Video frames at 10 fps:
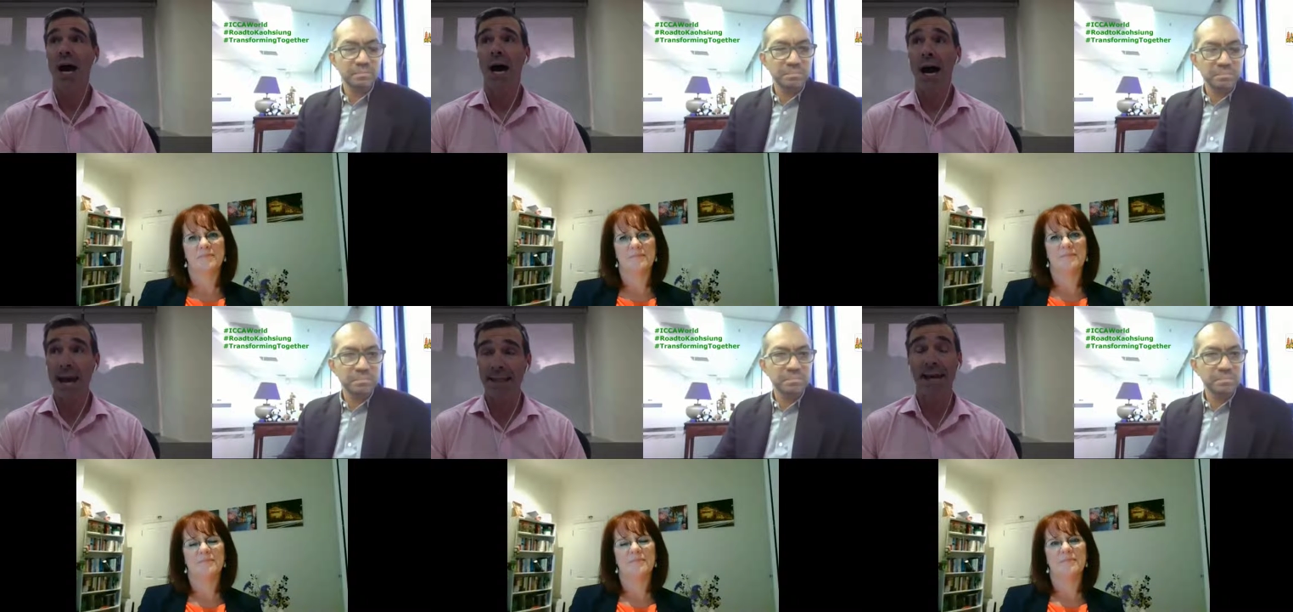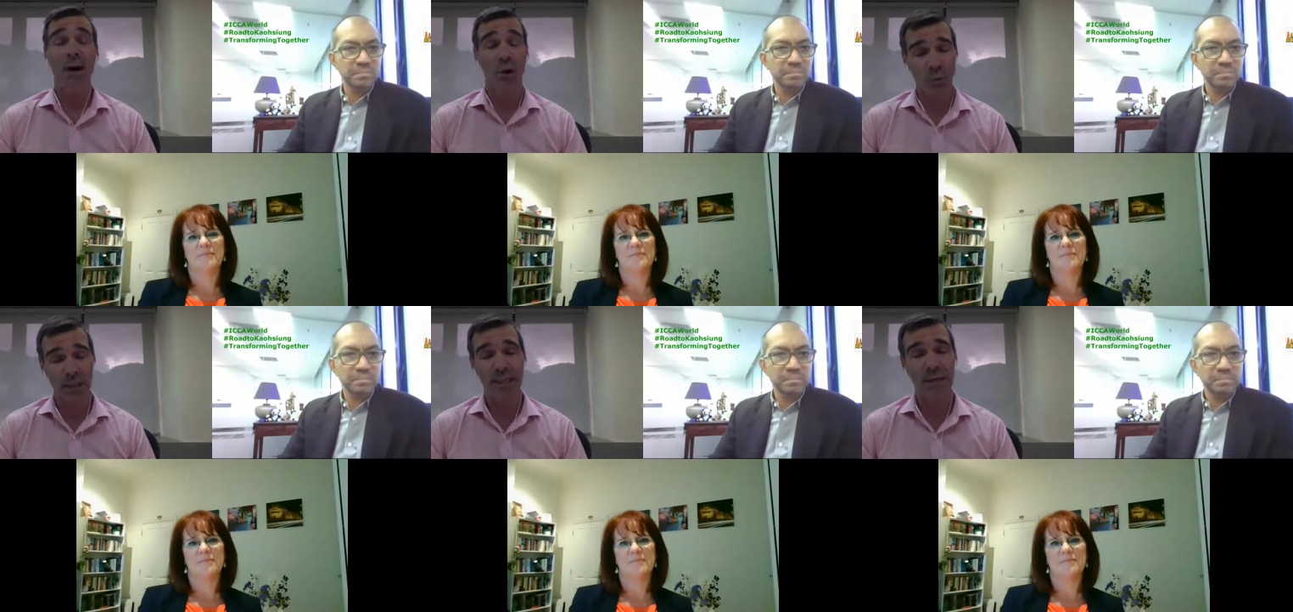Speaker 1: Uh, and they are
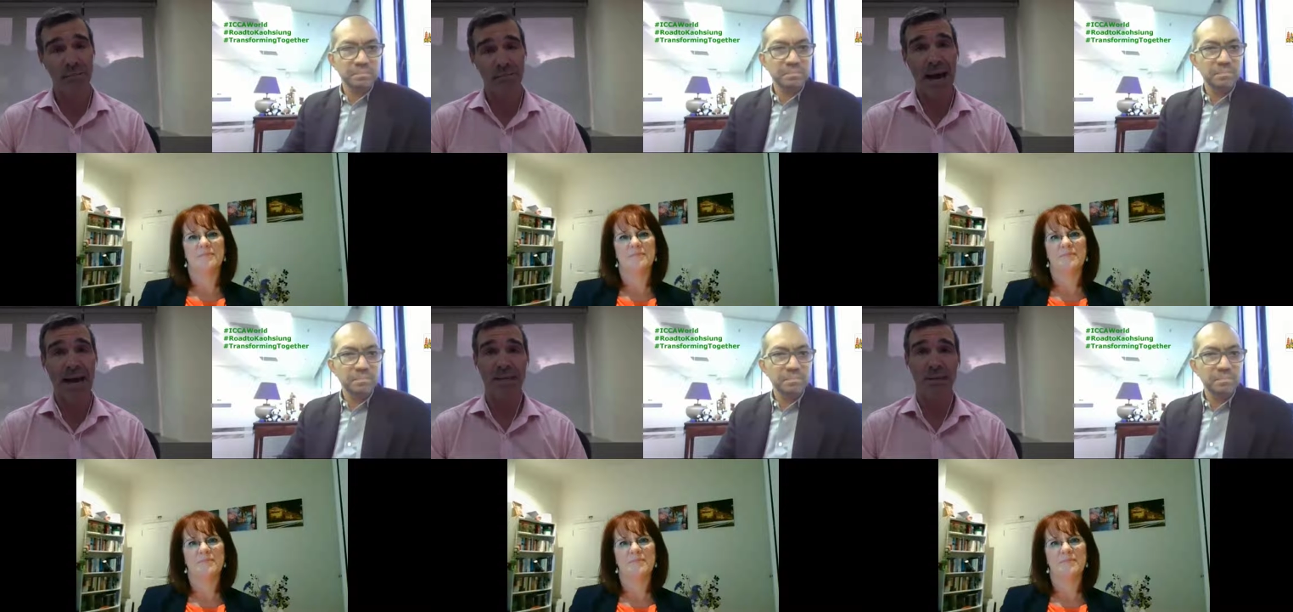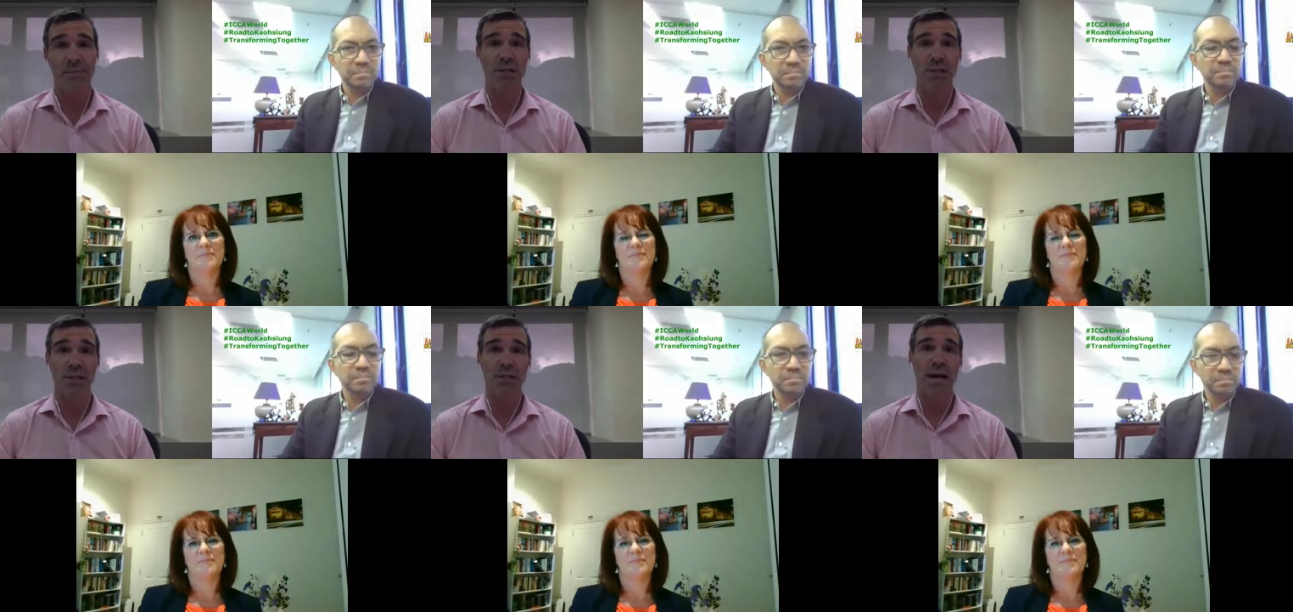really back to
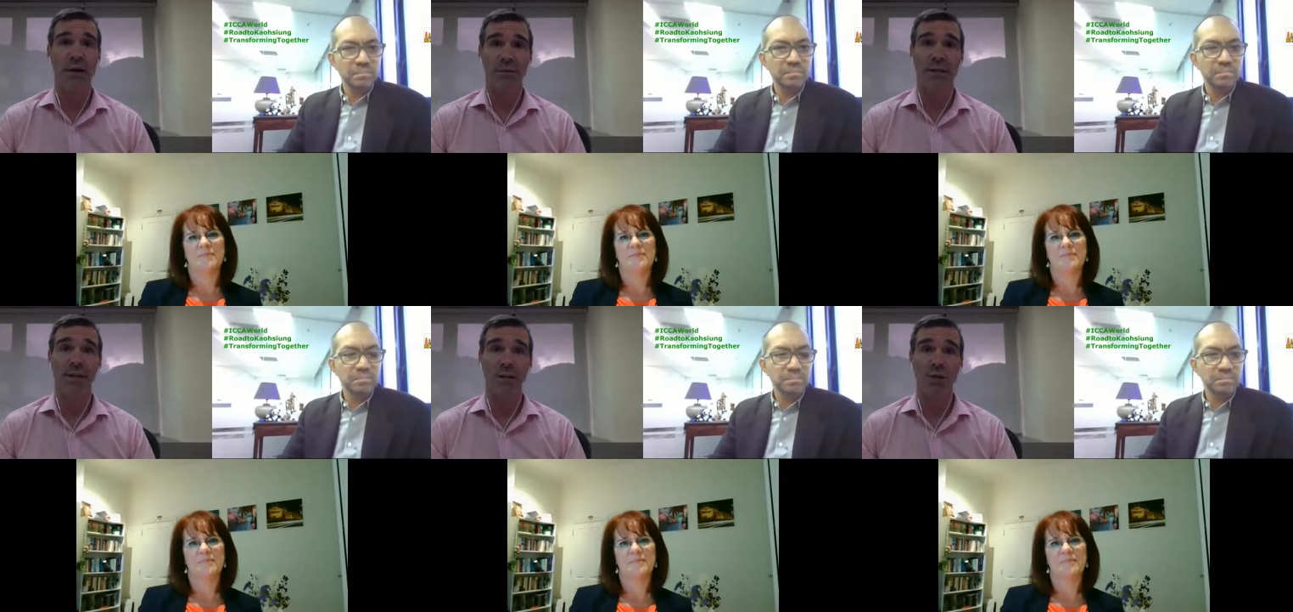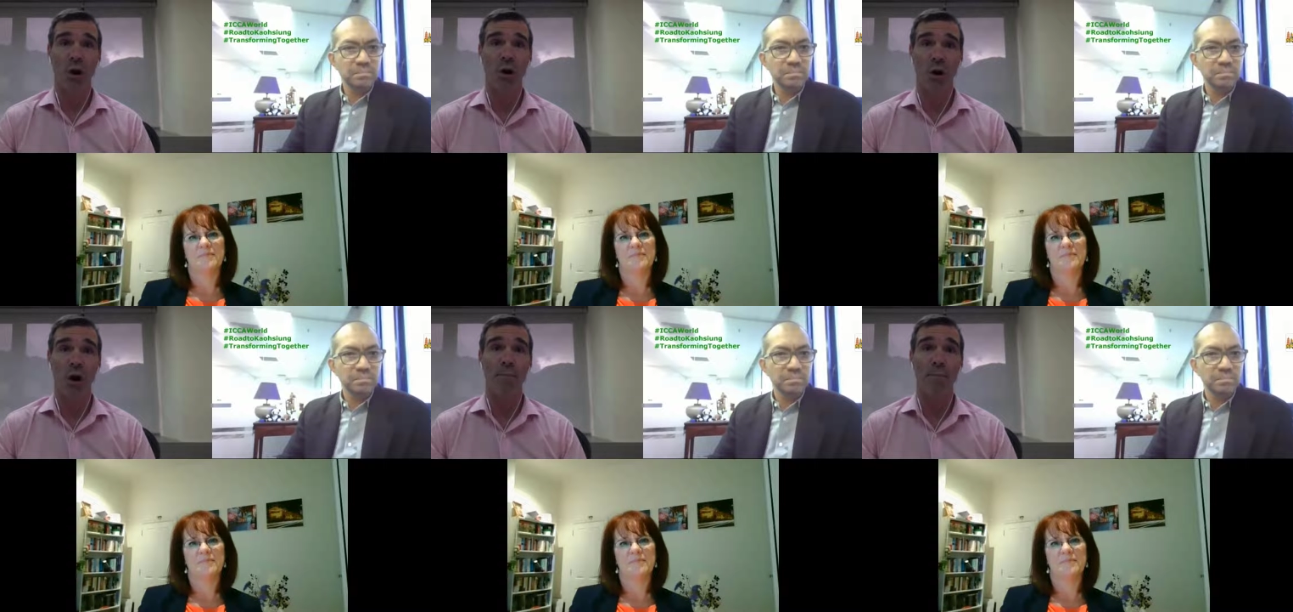business now. Things are
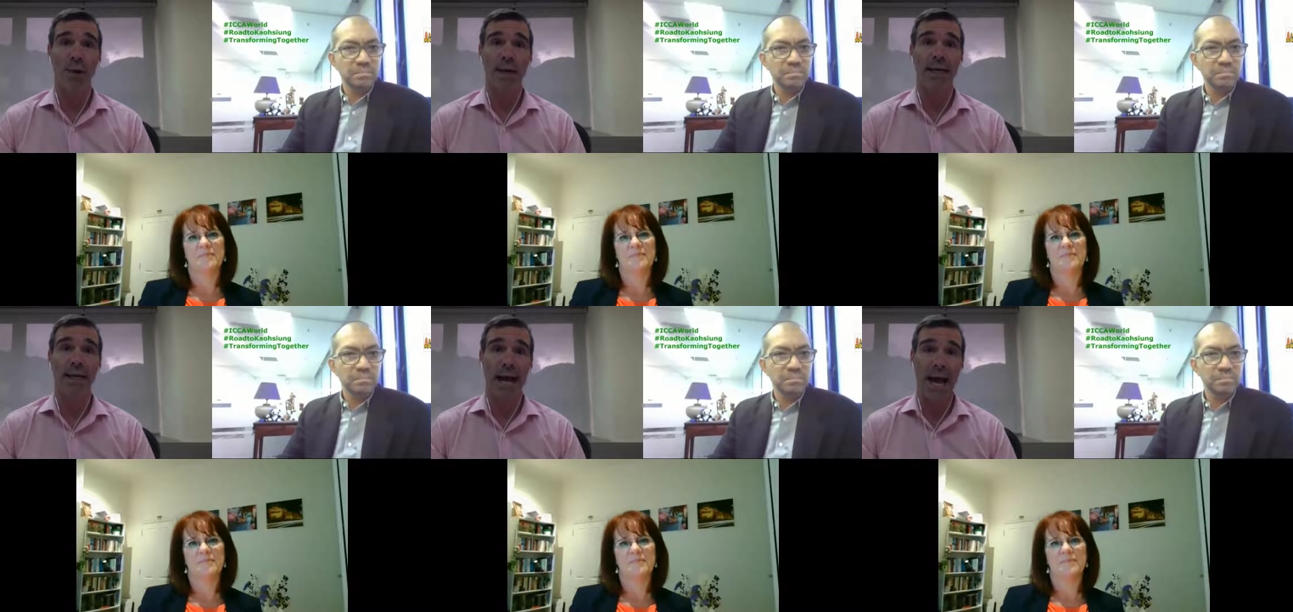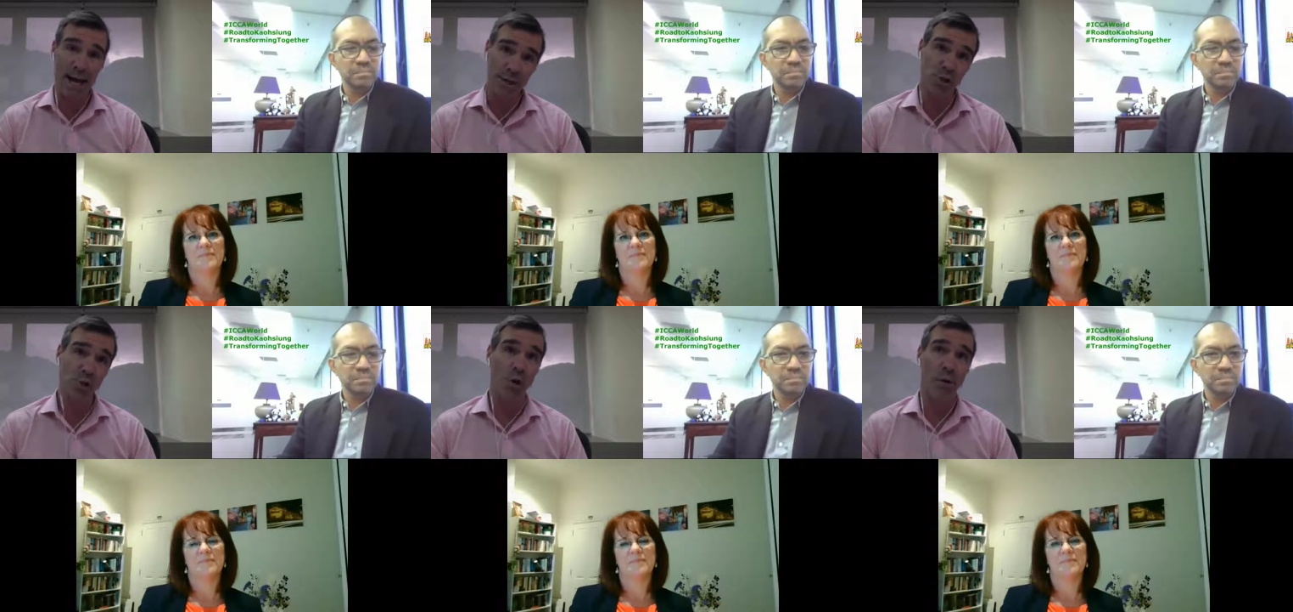operating as
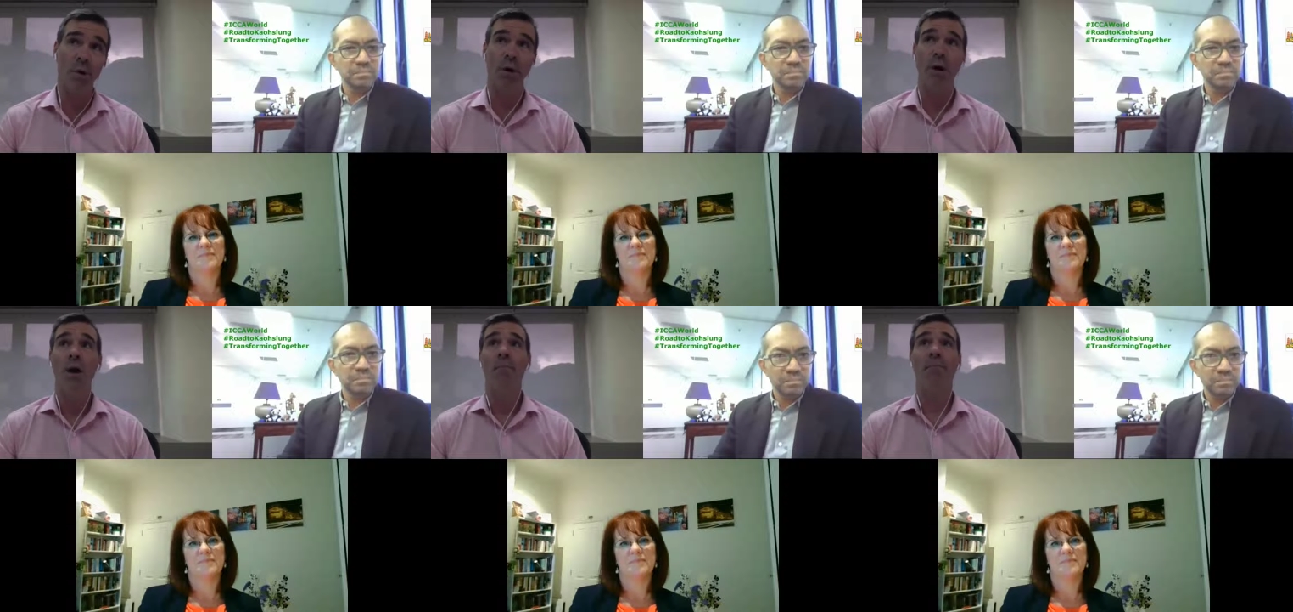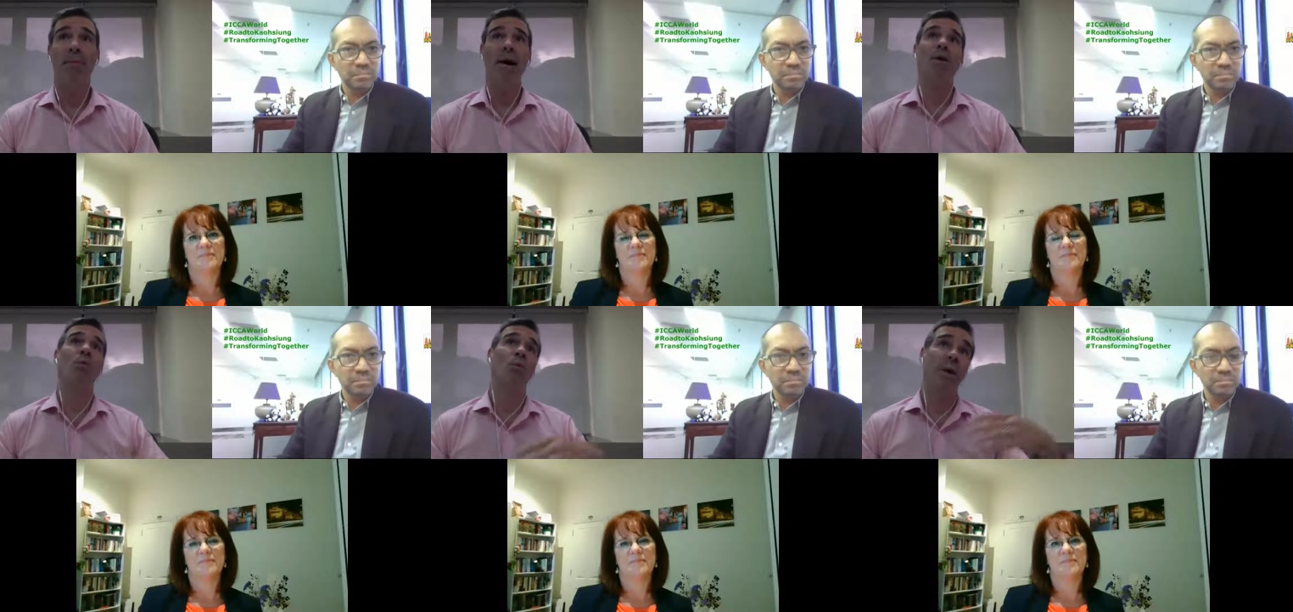normal but
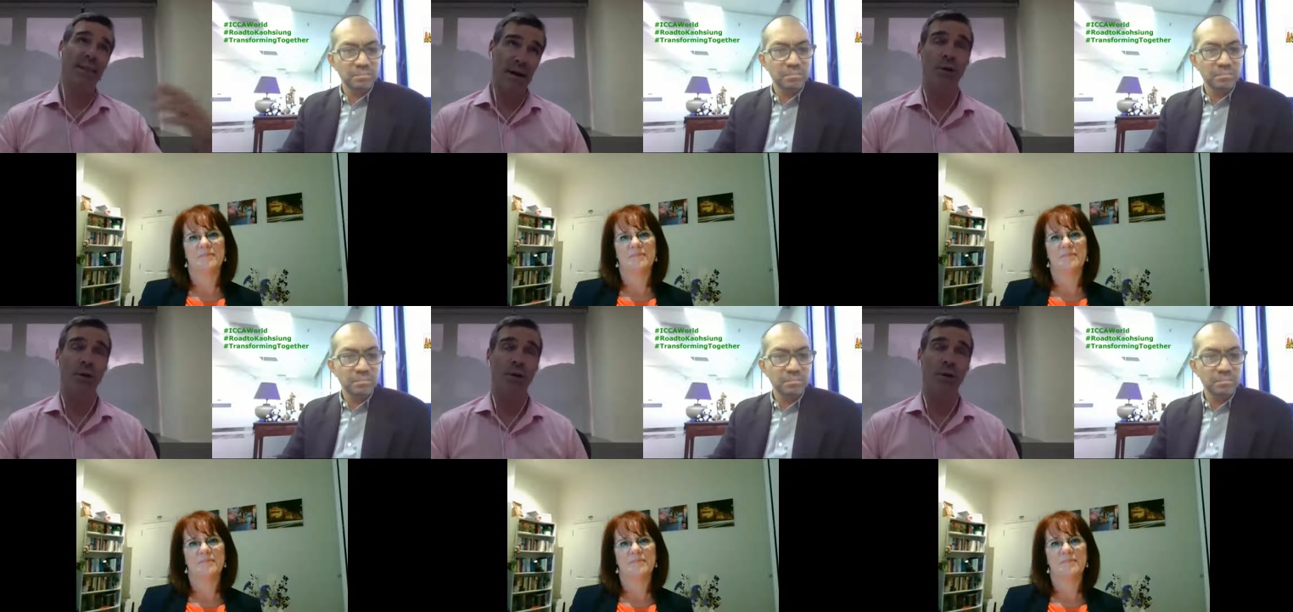without